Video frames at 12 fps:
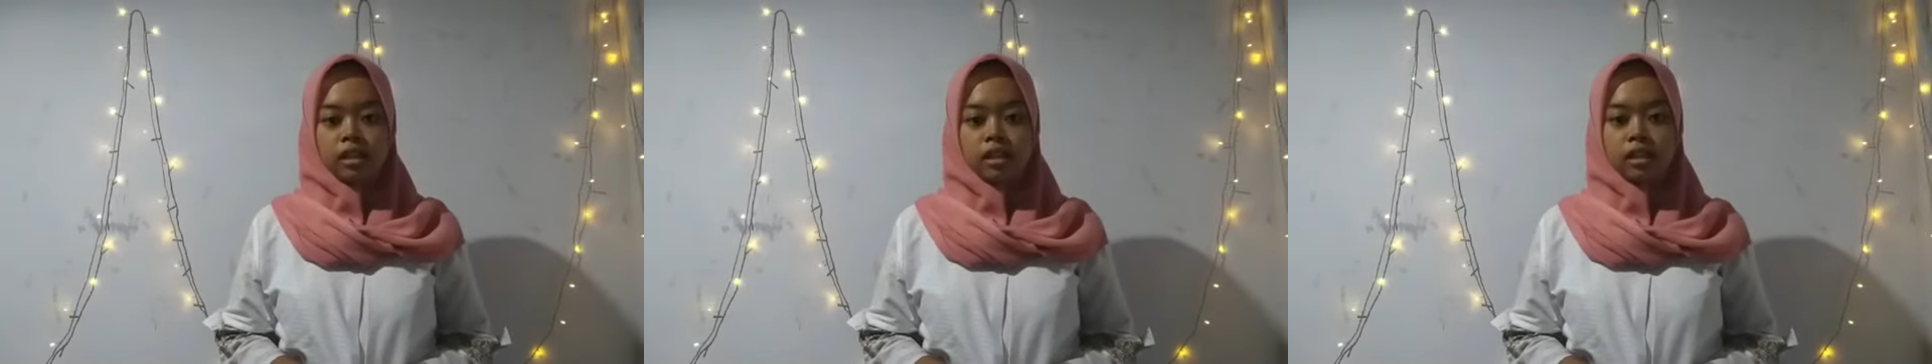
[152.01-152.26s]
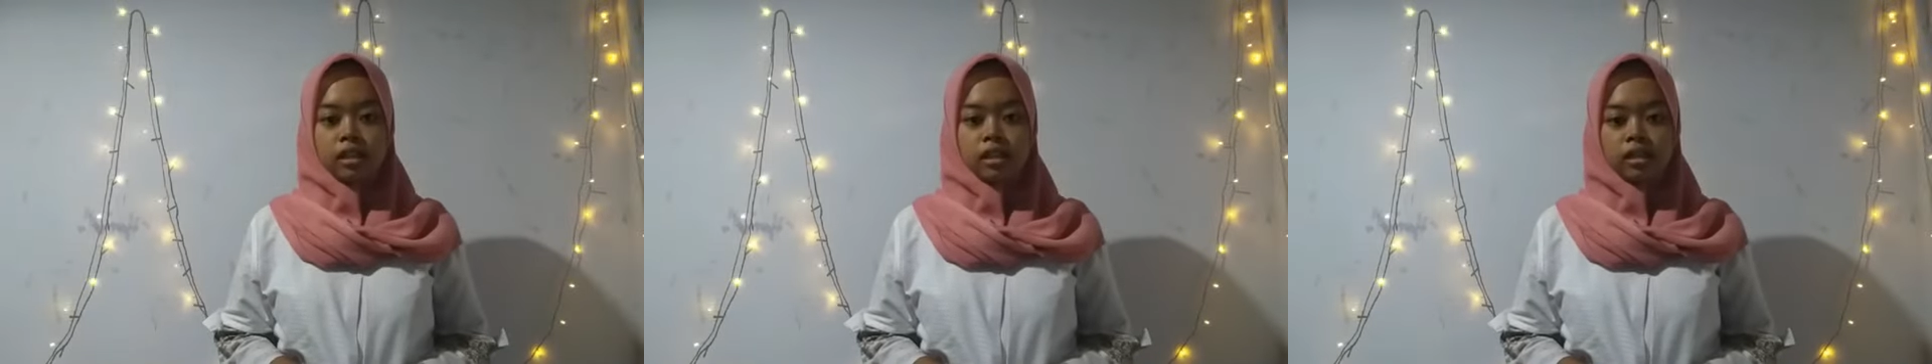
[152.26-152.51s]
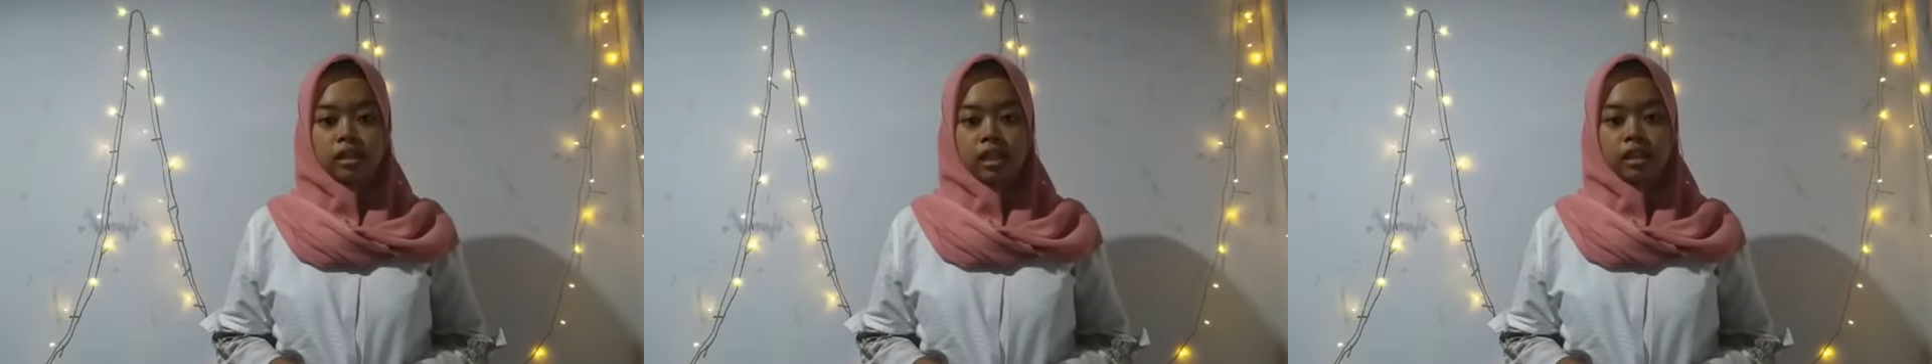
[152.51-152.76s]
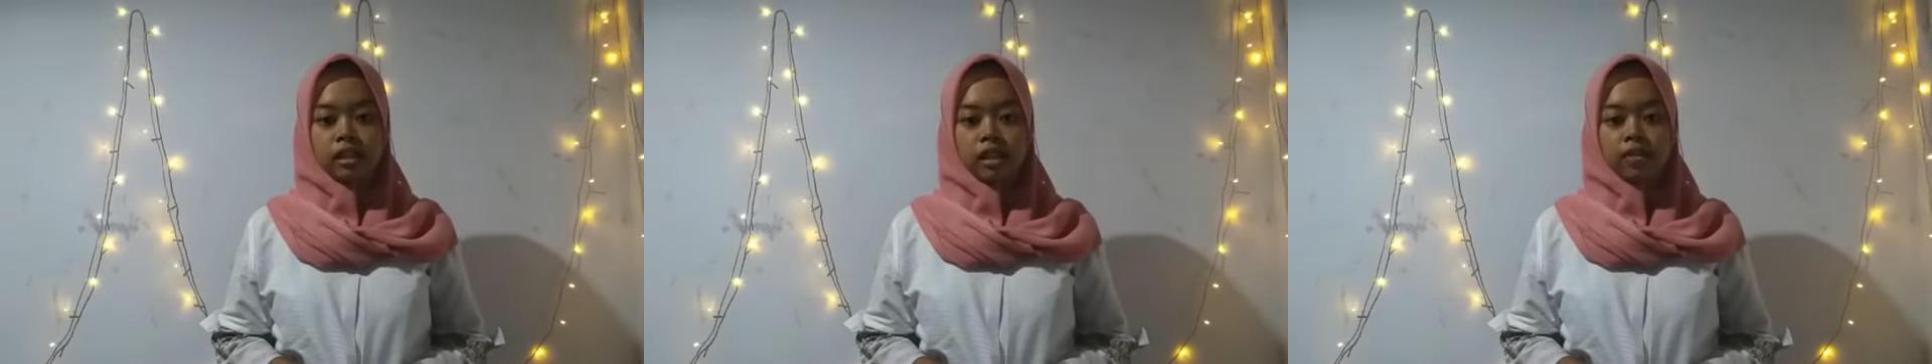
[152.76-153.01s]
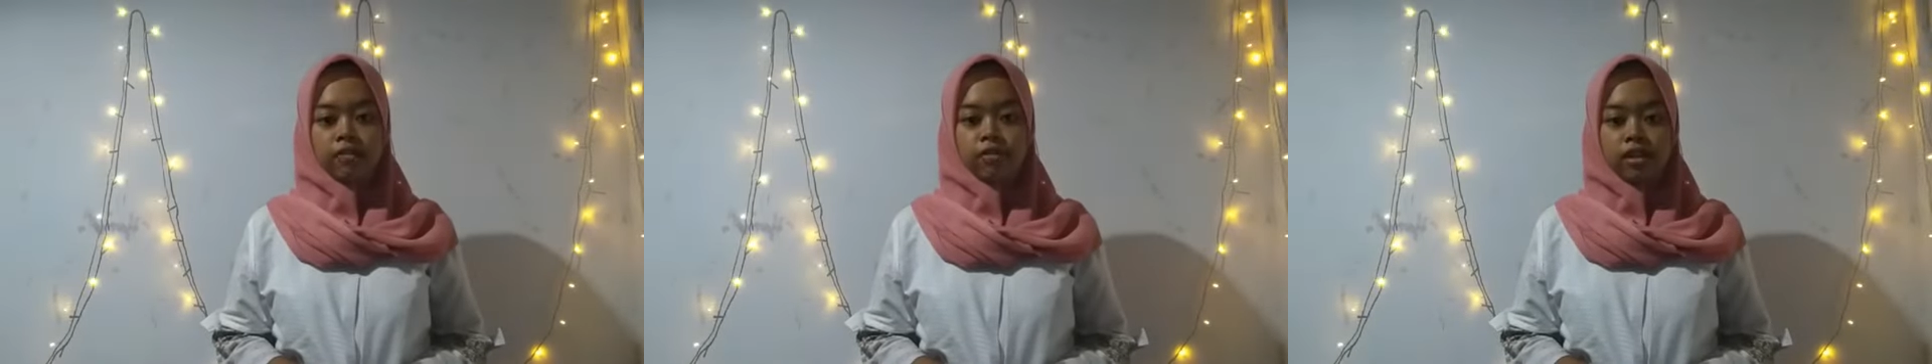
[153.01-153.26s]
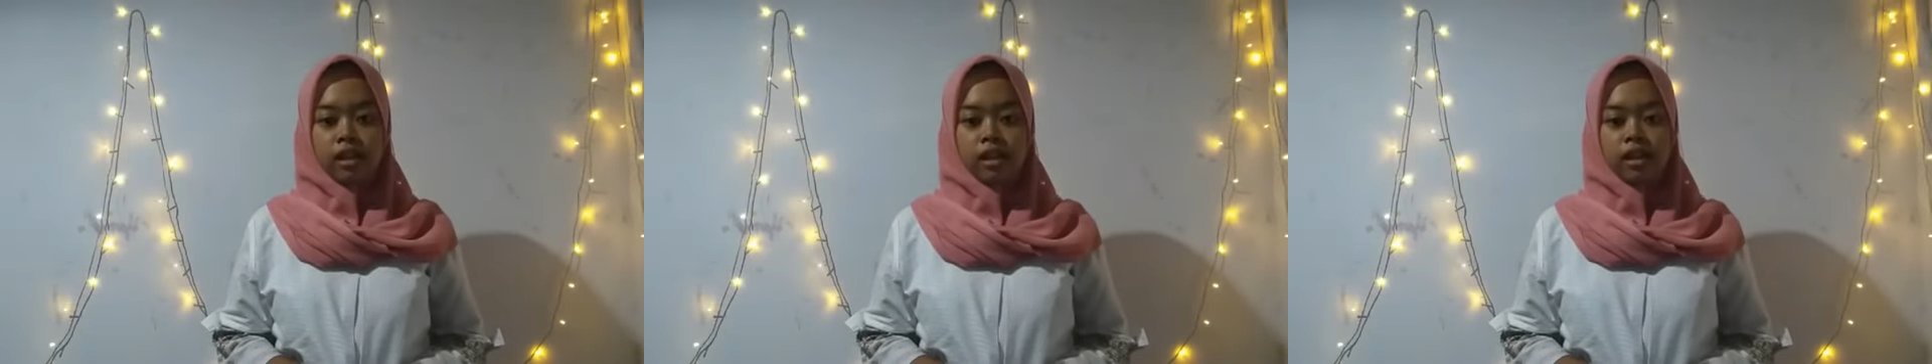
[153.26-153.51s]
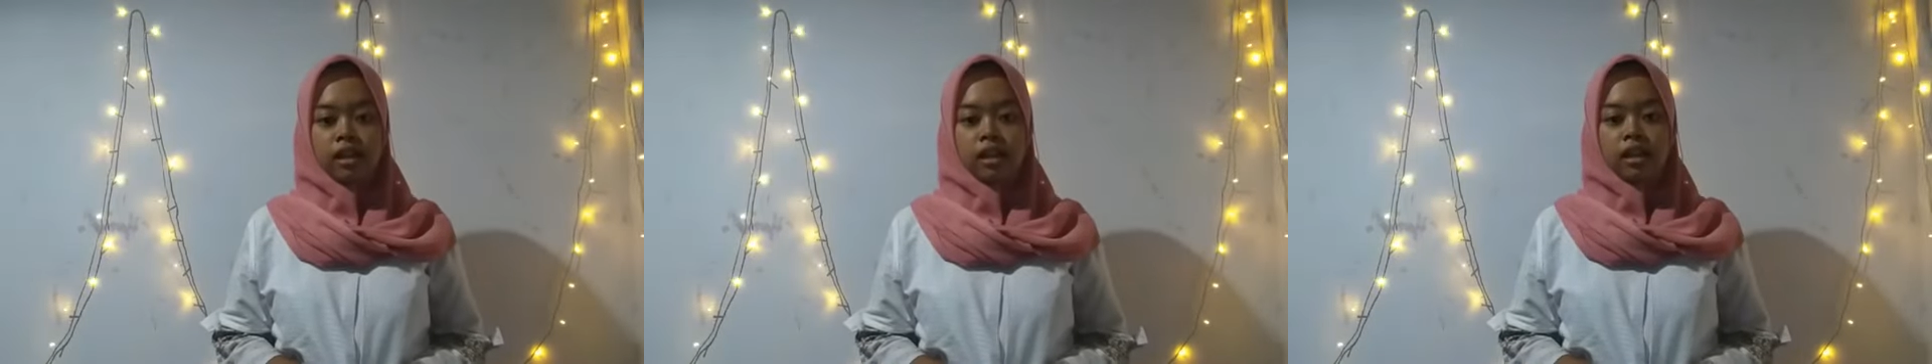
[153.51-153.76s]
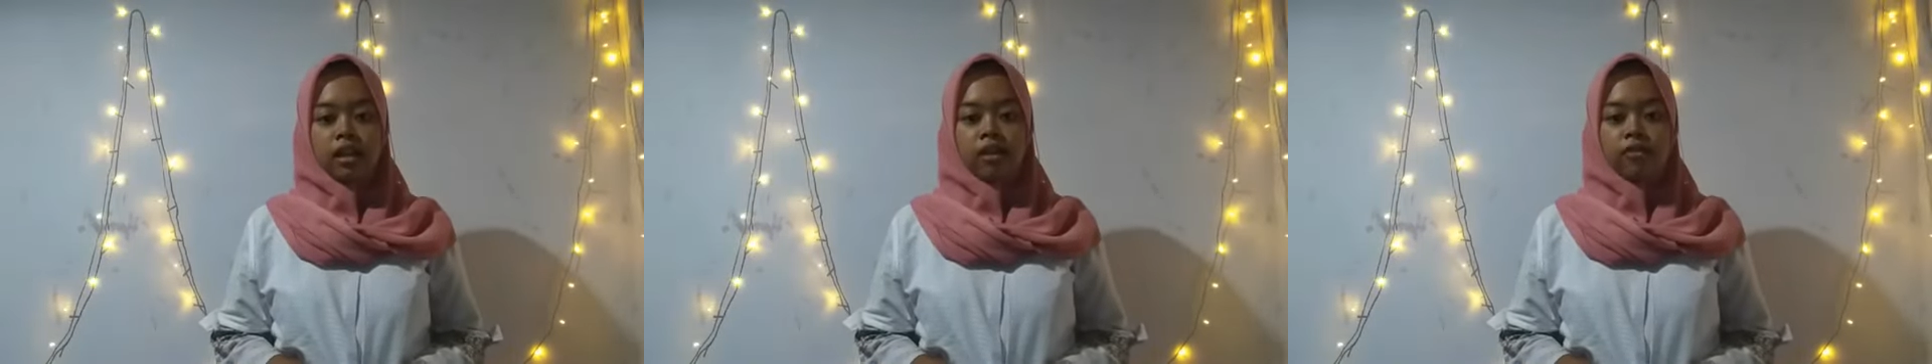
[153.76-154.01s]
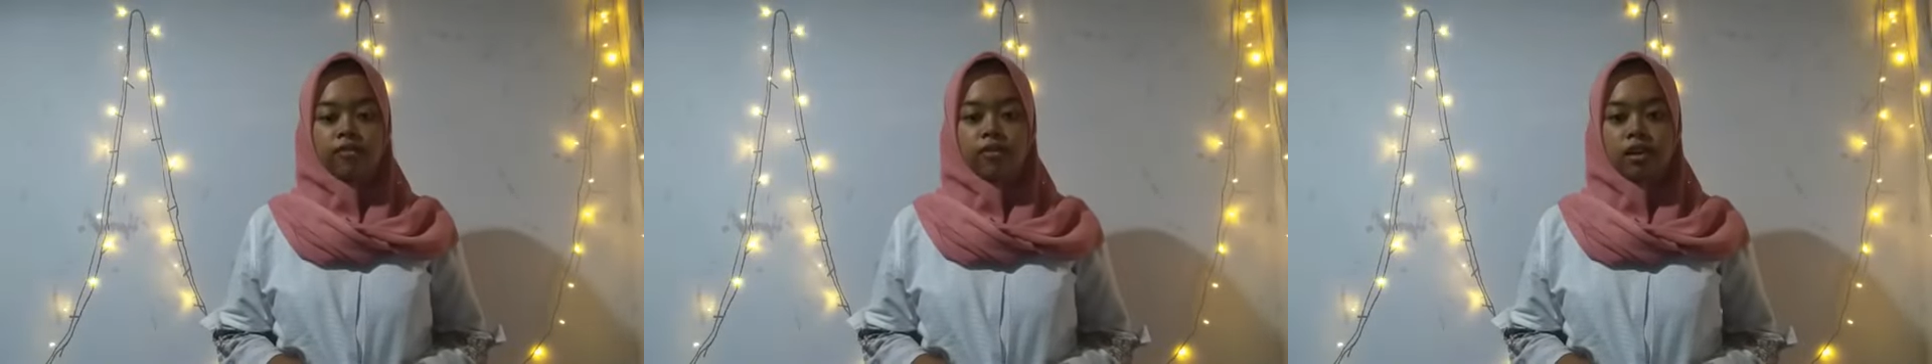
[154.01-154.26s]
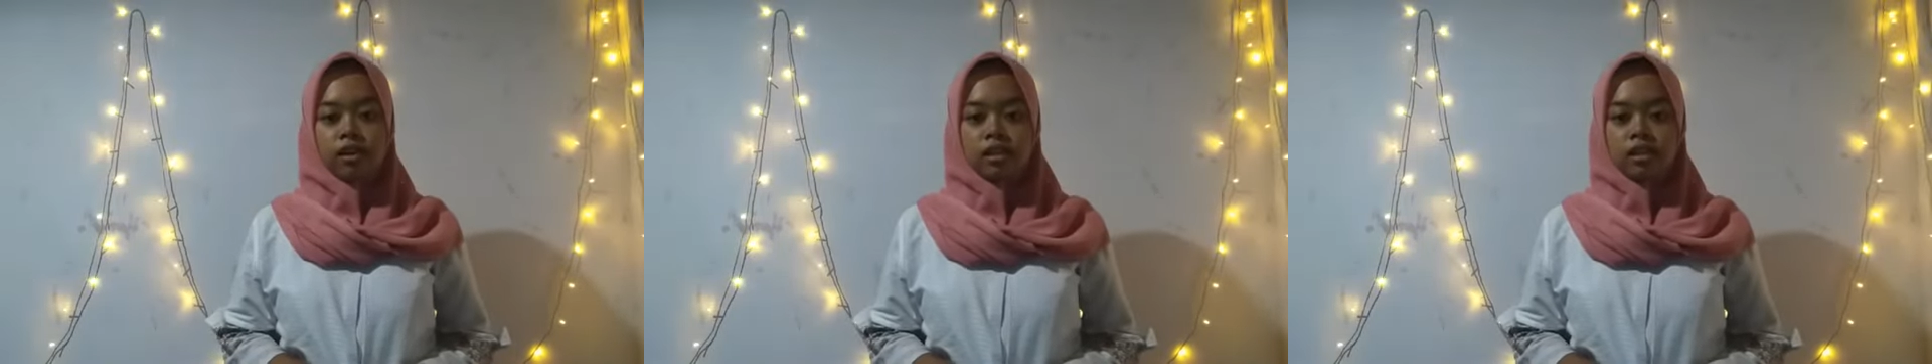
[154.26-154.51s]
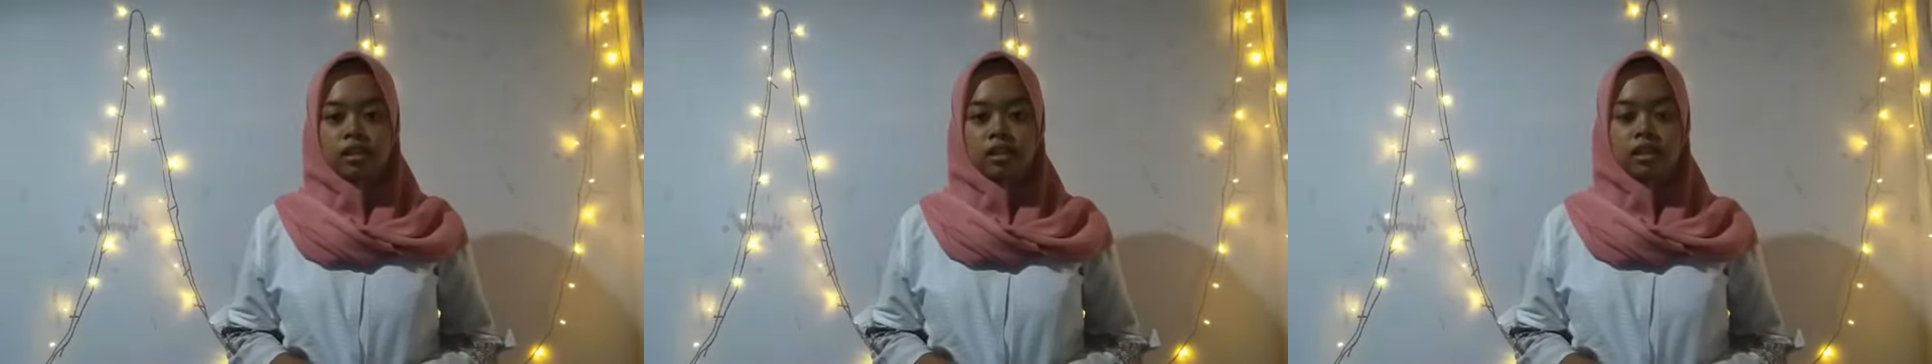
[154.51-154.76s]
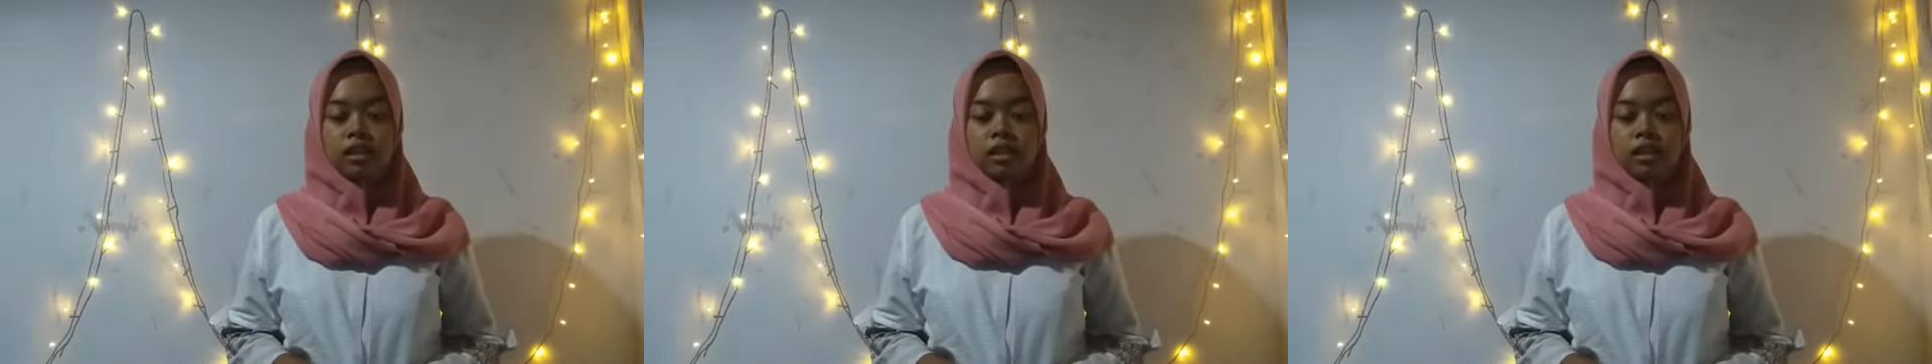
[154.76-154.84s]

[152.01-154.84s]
The centrifugal force